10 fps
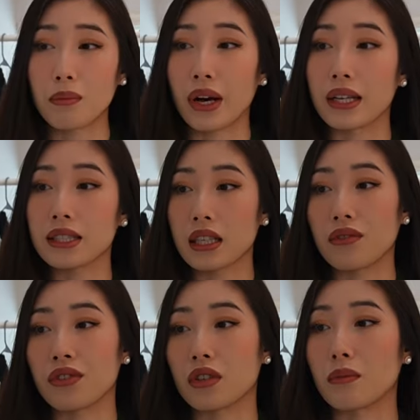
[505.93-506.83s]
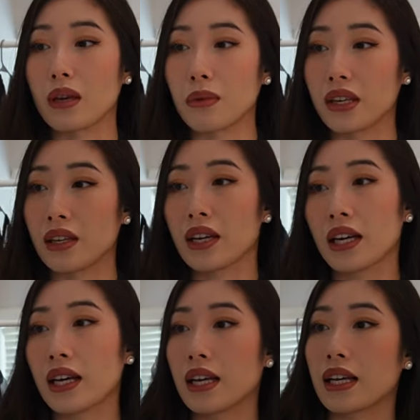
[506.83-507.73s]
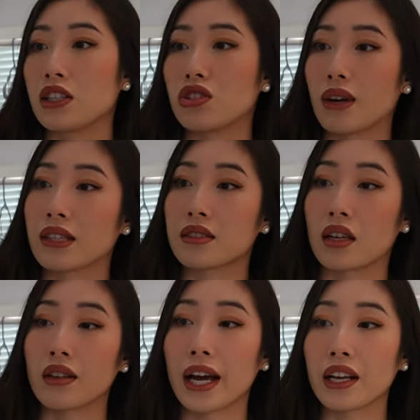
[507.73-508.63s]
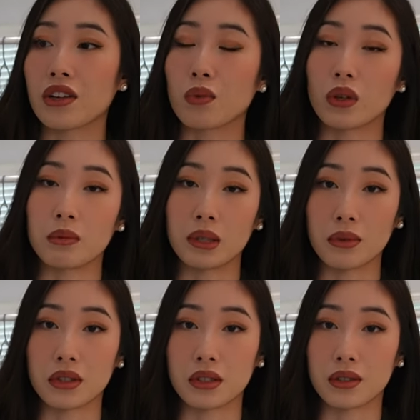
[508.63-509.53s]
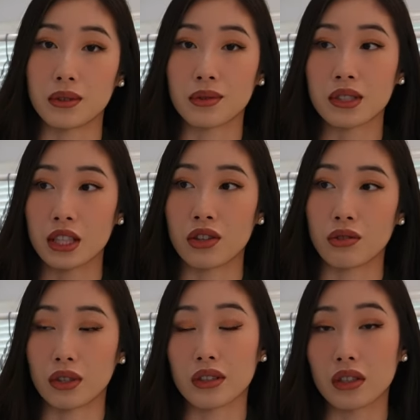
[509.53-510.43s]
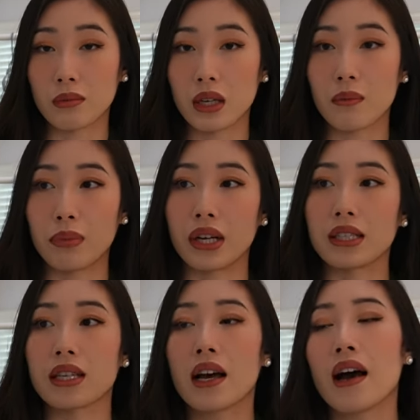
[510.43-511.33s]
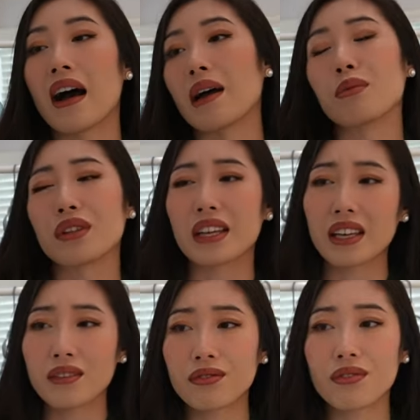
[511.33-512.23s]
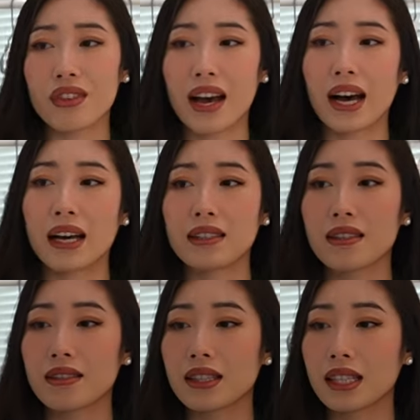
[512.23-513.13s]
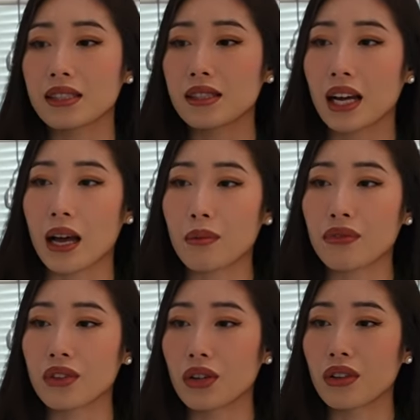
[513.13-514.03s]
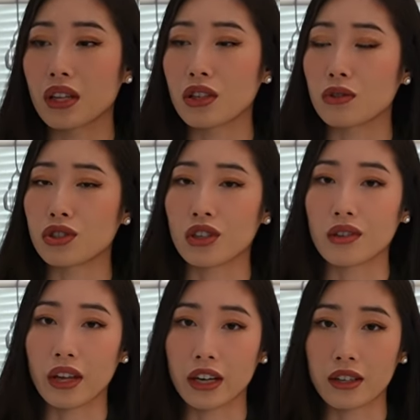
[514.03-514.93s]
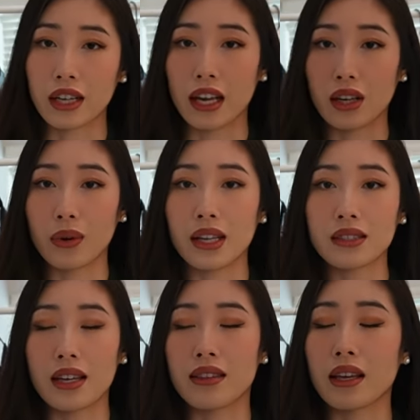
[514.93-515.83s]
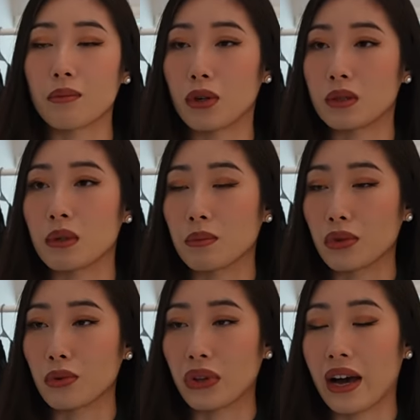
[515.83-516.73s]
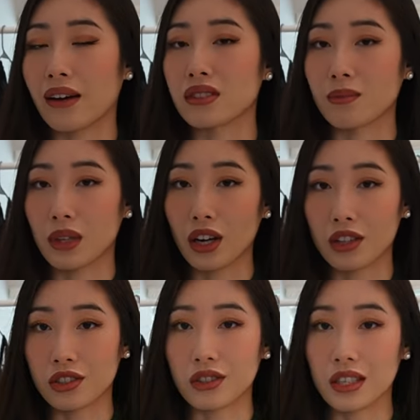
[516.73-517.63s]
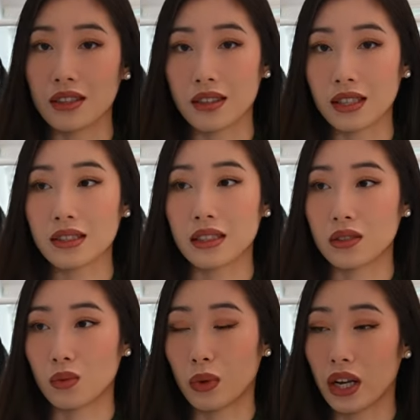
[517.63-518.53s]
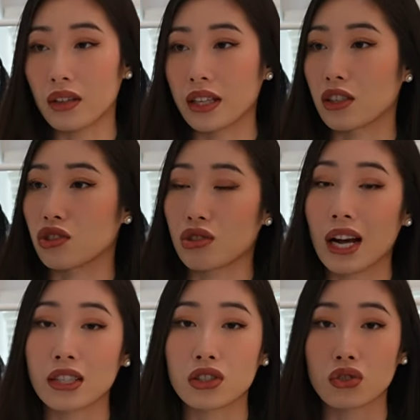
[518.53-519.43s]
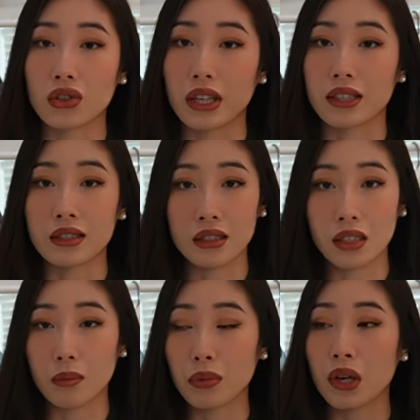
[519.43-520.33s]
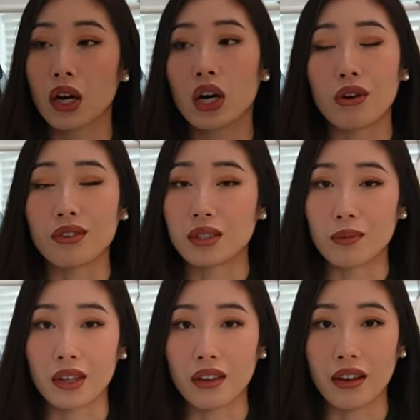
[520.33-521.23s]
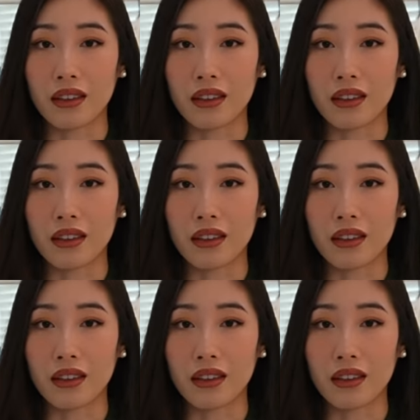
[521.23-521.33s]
but if you're maybe in direct sunlighting, you will be able to see through it a little bit. But I believe that this type of clothing, you should layer it anyways. I think most people will have something underneath this as well, like a dress or like a slip or something like